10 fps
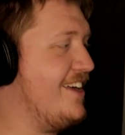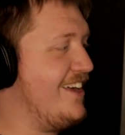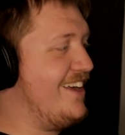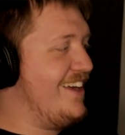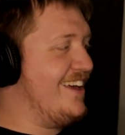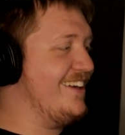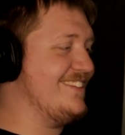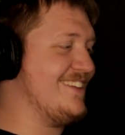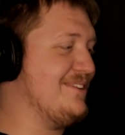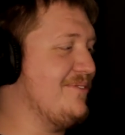
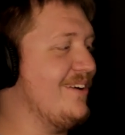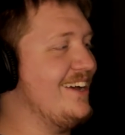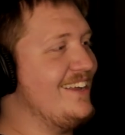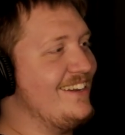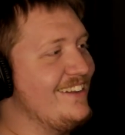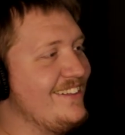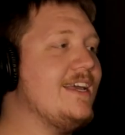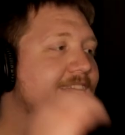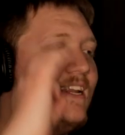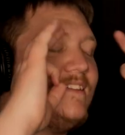It's like, what?
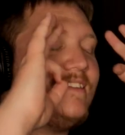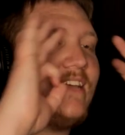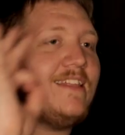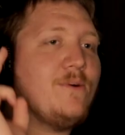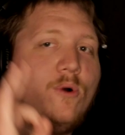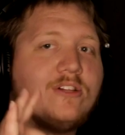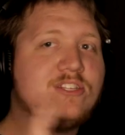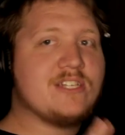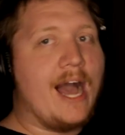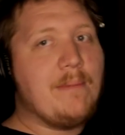He didn't say the word
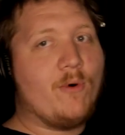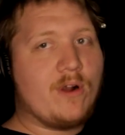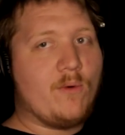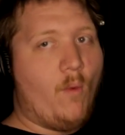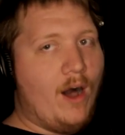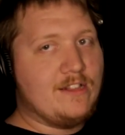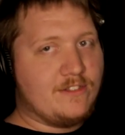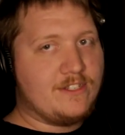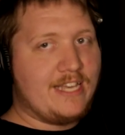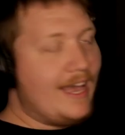cyborg
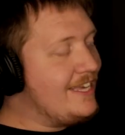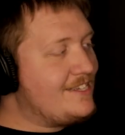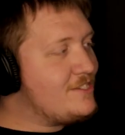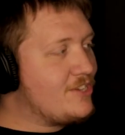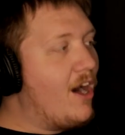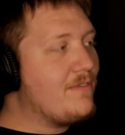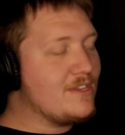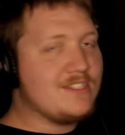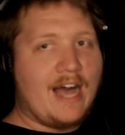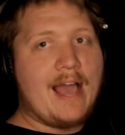once. He saw the
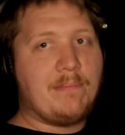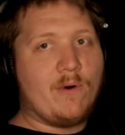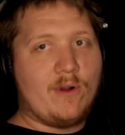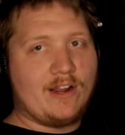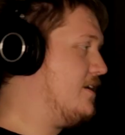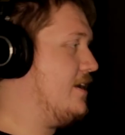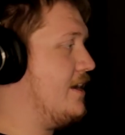cyborg.